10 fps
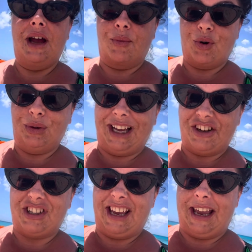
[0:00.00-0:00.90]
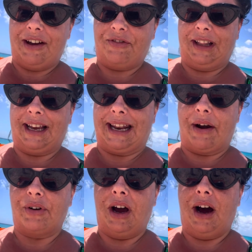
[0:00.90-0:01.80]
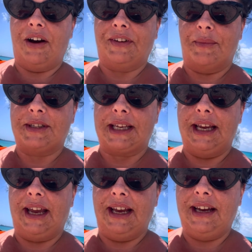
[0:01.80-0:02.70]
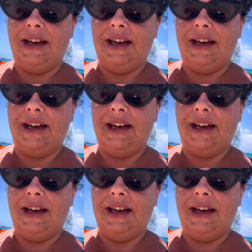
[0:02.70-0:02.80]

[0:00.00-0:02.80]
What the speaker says: and we're only actually here for like an hour and a half, and I'm sinking